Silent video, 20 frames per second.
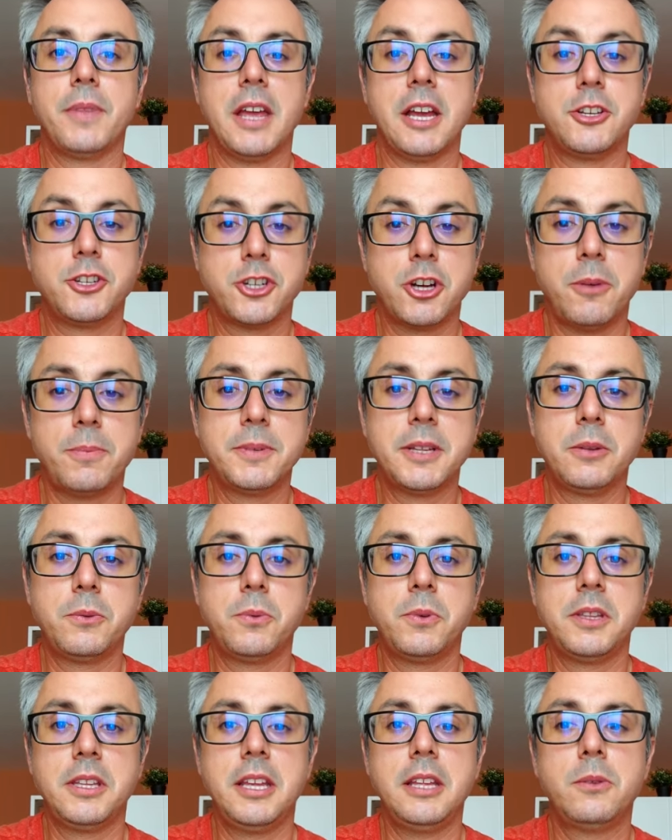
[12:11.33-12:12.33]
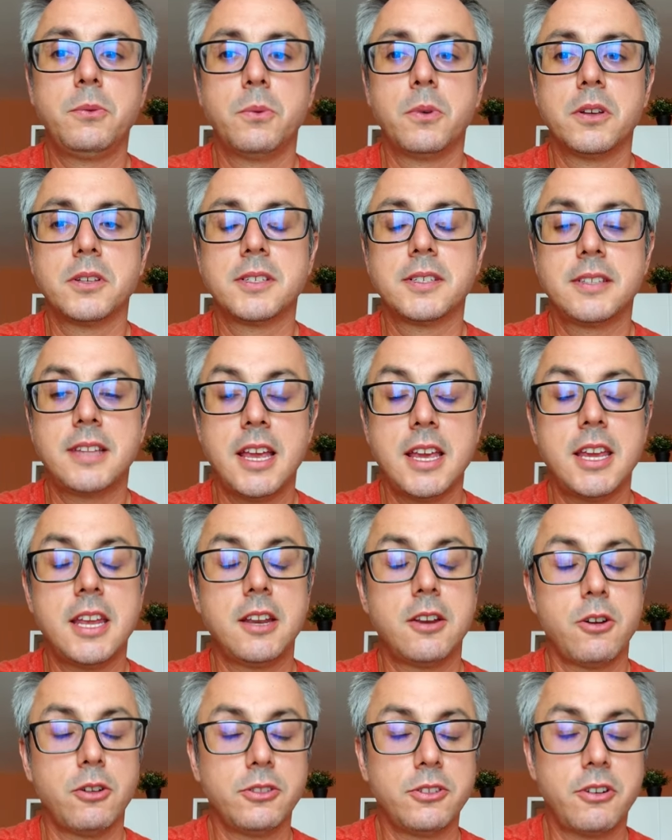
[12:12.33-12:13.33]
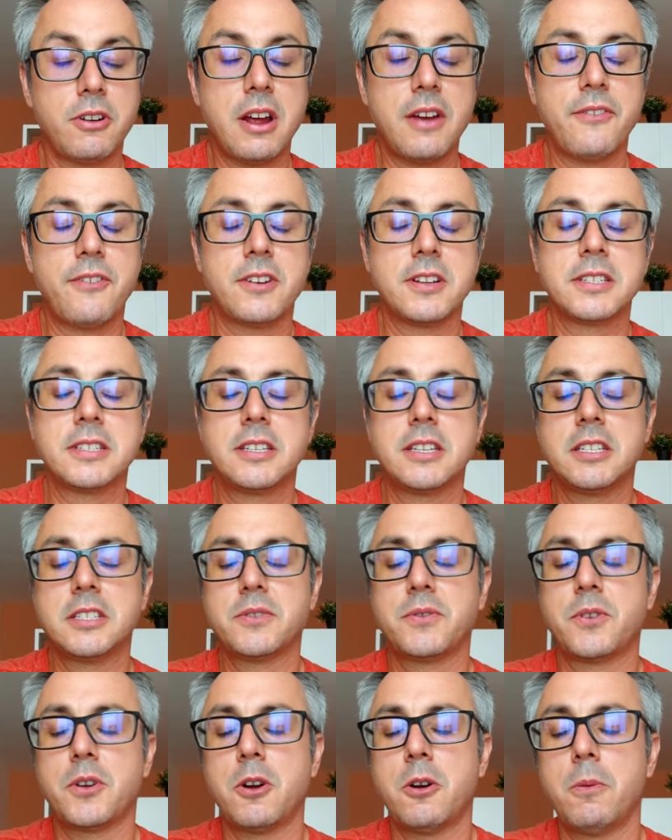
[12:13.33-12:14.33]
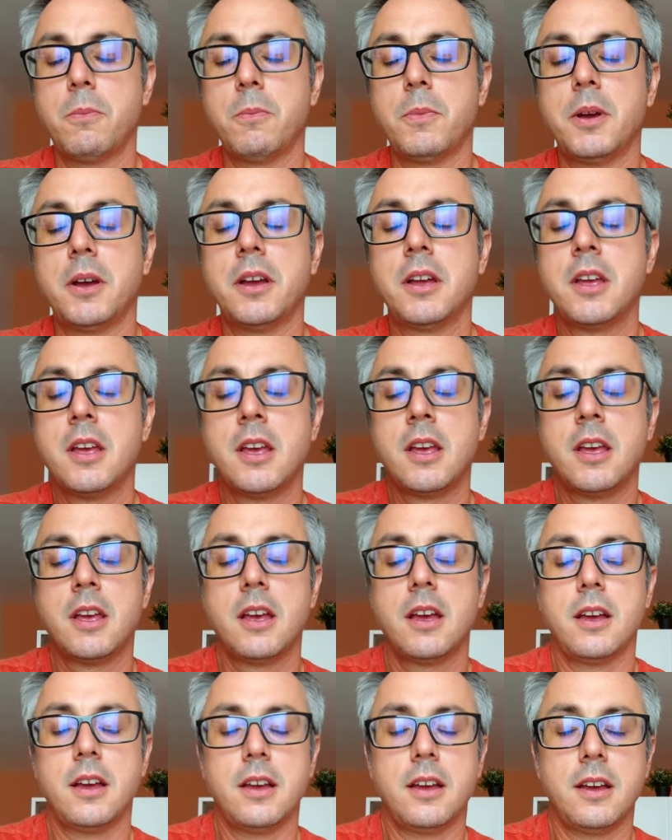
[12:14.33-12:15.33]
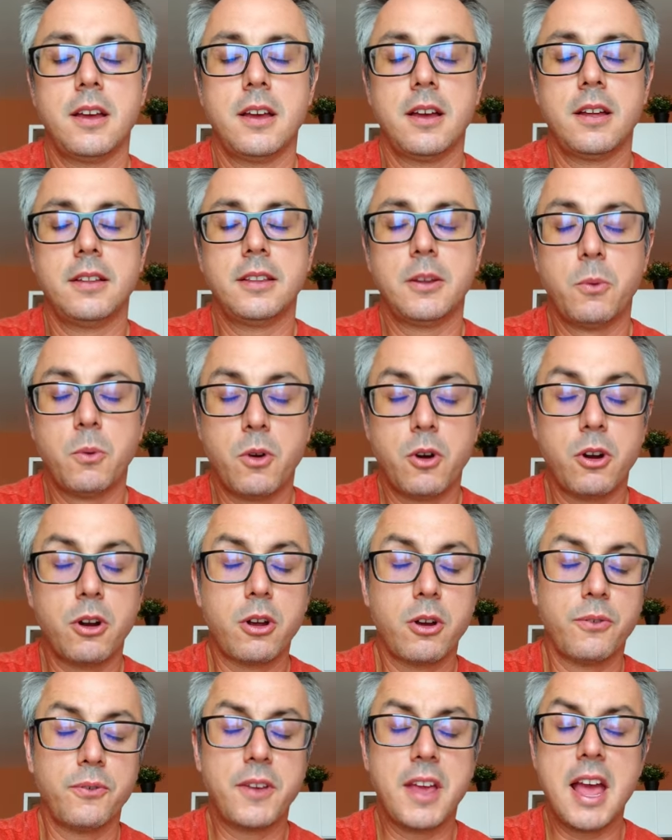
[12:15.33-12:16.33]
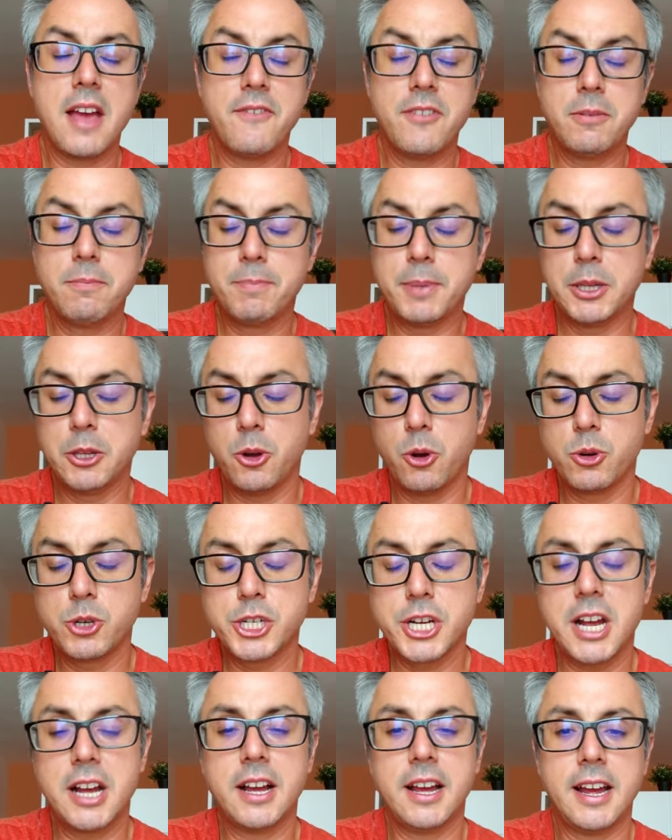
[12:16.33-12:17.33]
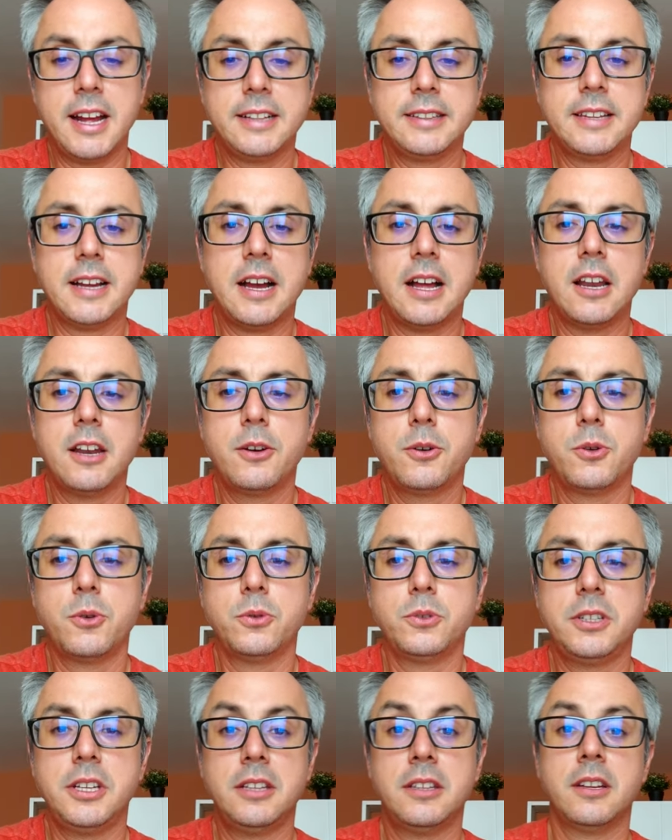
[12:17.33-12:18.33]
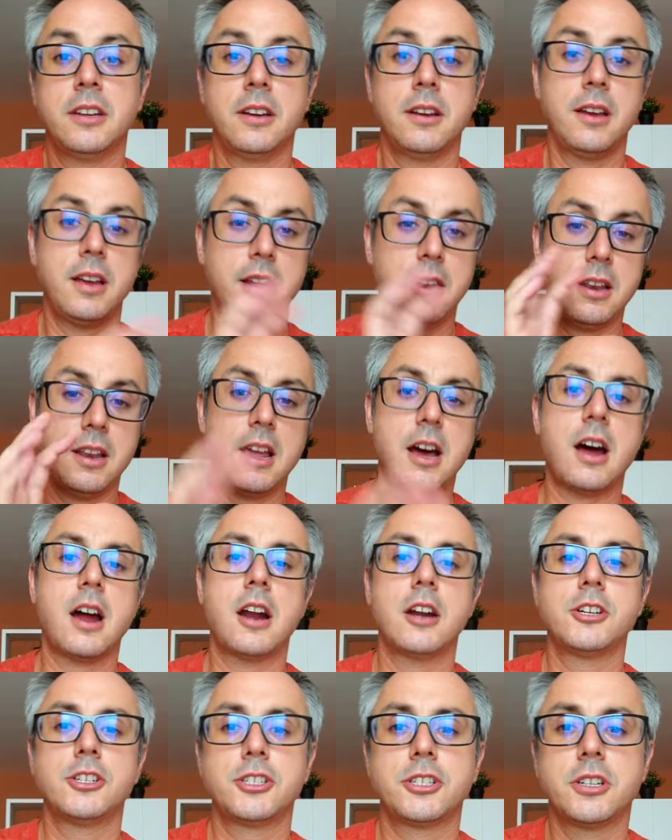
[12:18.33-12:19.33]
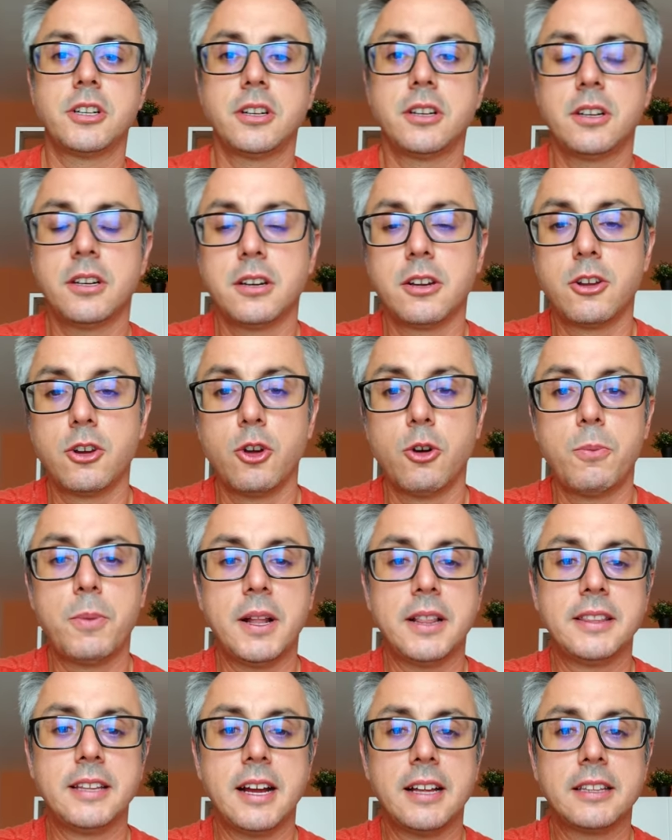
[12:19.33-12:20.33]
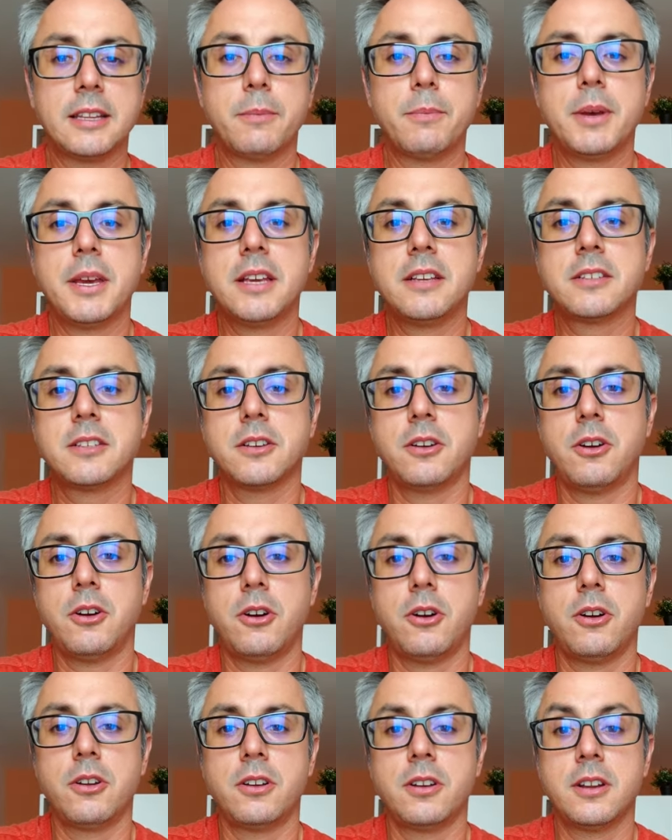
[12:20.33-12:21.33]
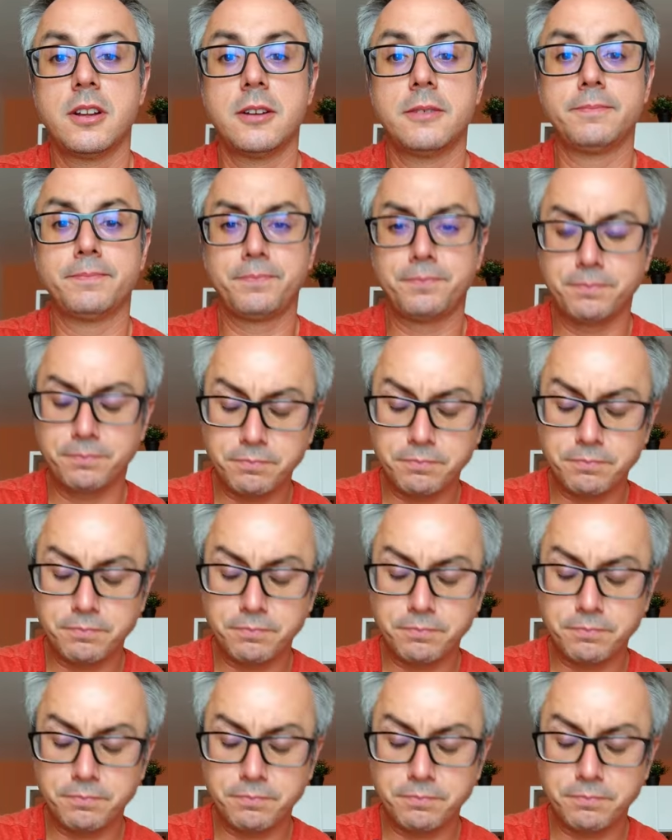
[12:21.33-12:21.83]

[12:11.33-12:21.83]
A job that we did was taking all the references from the work of Kevin Pedoja et al., who did a large global database on